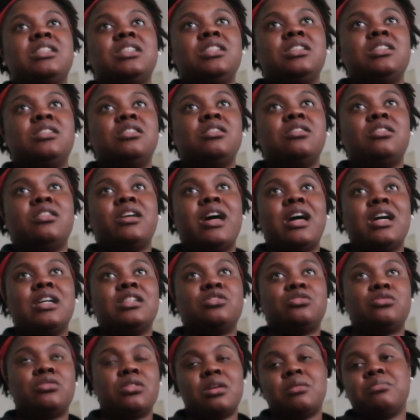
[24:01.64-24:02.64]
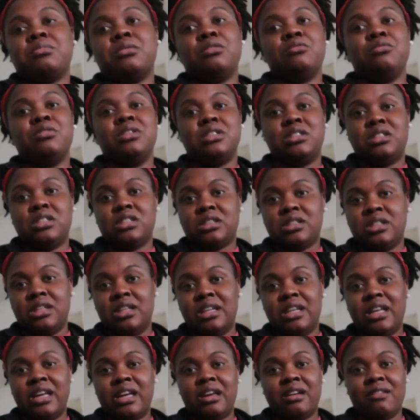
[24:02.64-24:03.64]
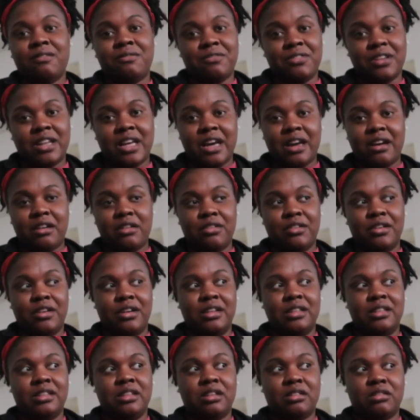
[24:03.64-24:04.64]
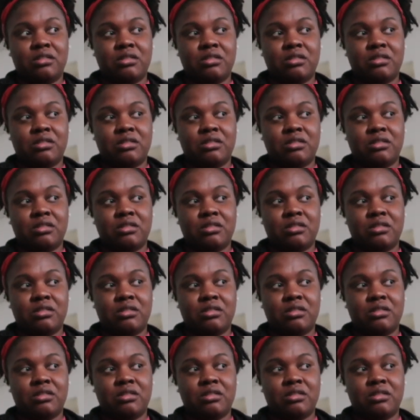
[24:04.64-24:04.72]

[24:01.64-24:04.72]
she still has trouble with just laying flat on the